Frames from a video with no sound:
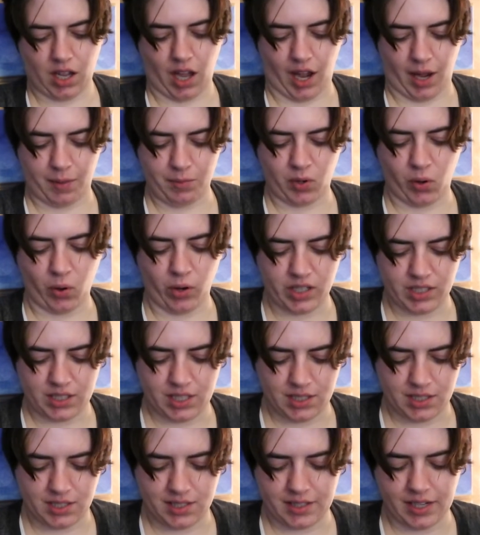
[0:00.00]
I'm going
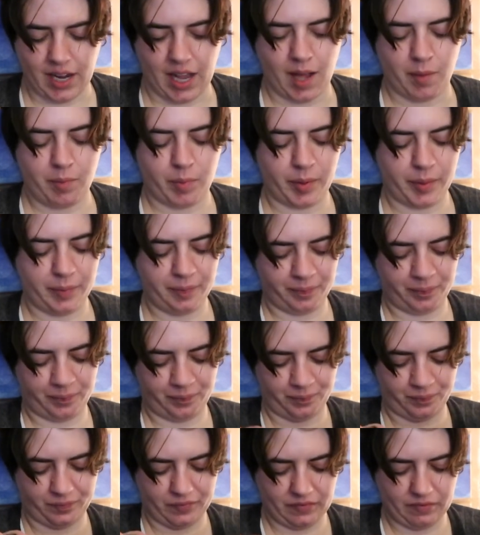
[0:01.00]
to stop.
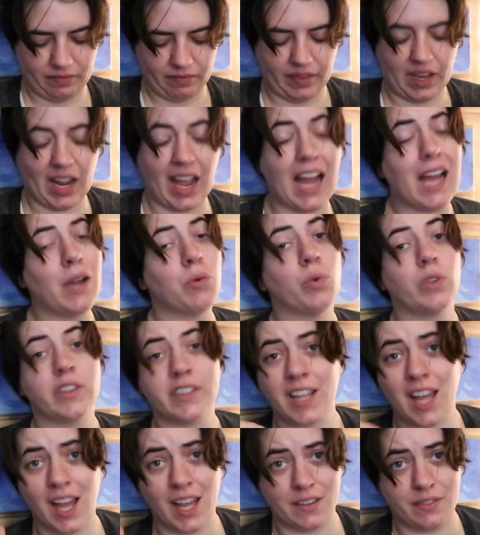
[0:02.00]
I will
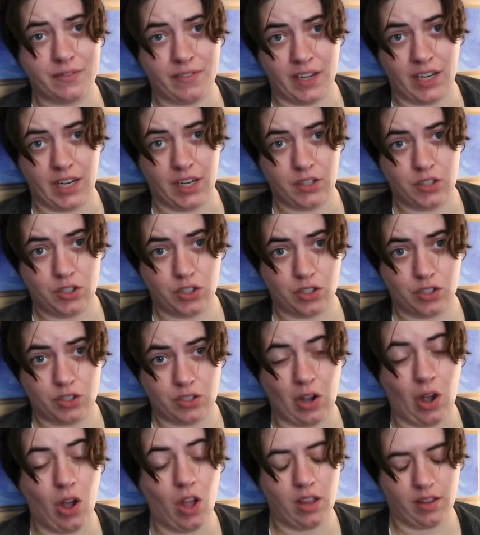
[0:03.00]
not finish
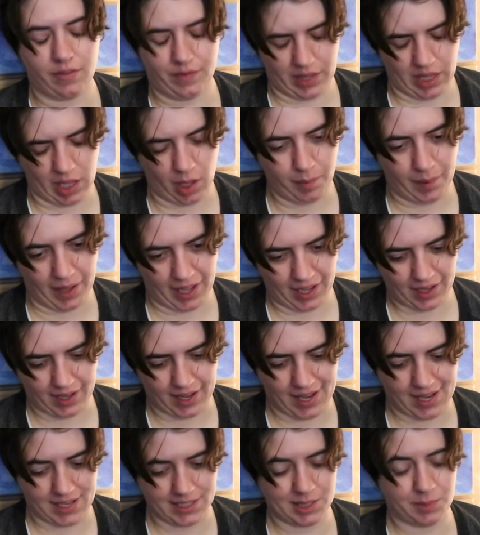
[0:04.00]
all of the alpaca
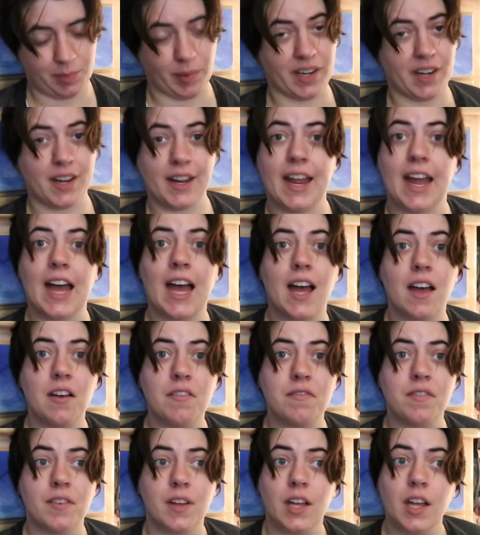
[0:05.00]
handspun I have,
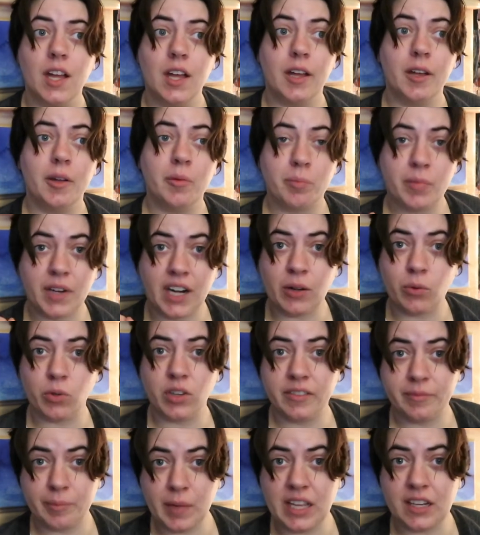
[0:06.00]
but I will
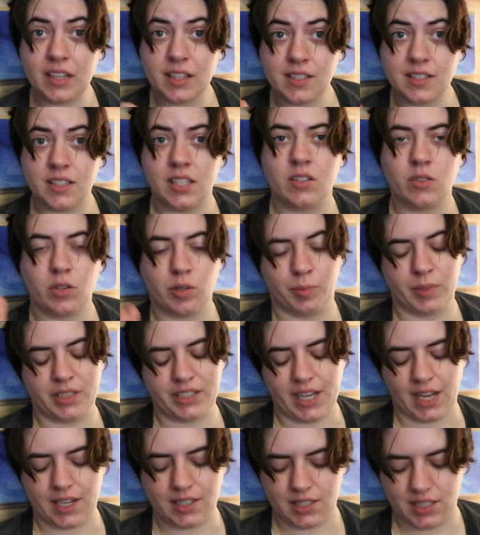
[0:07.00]
have made a considerable
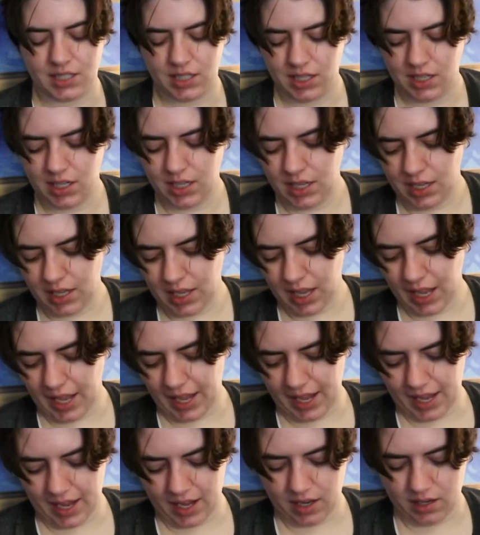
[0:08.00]
dent,
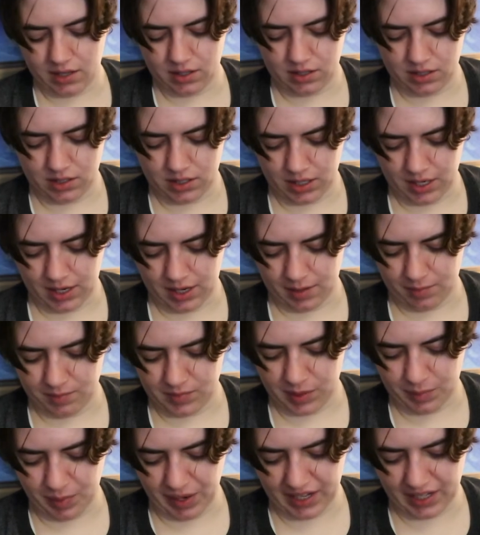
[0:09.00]
and um,
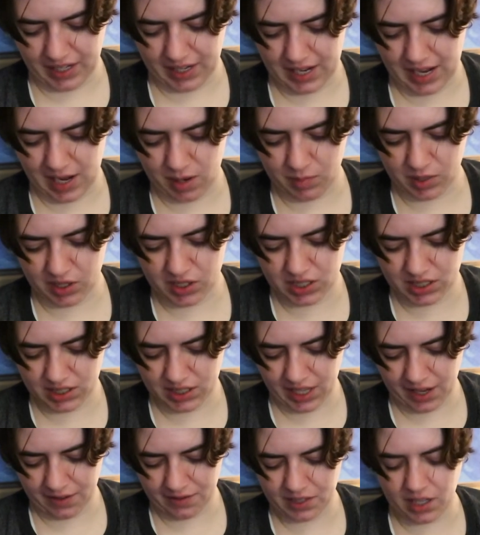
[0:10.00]
depending on how much is
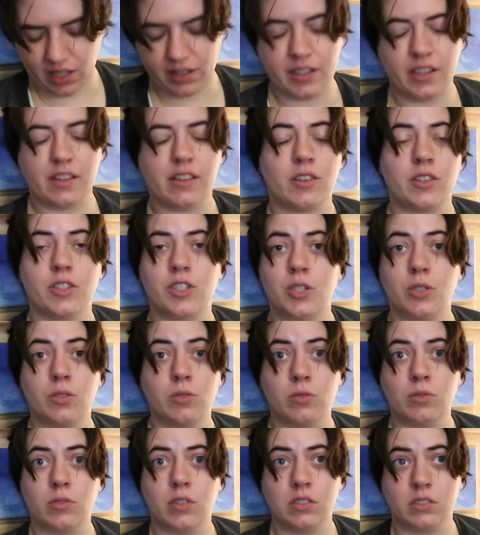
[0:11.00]
left, I'll either
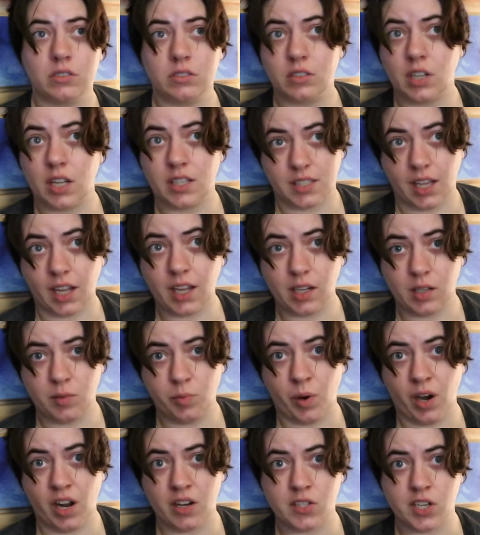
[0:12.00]
do a second
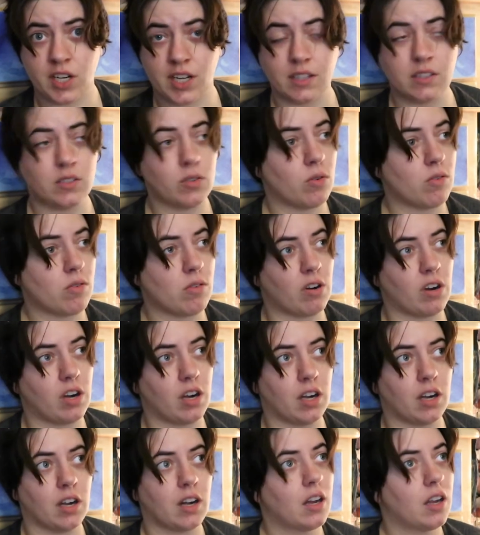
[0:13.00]
project
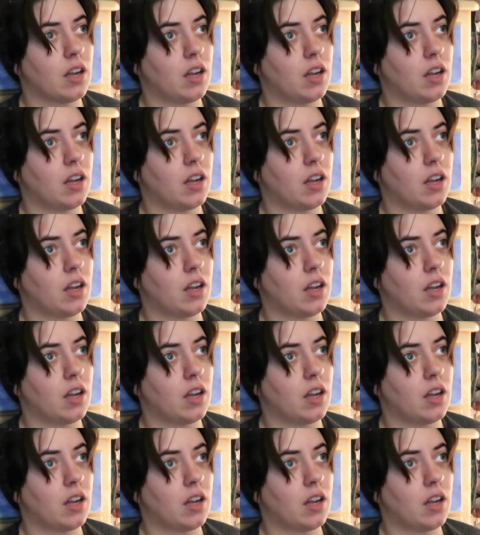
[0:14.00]
or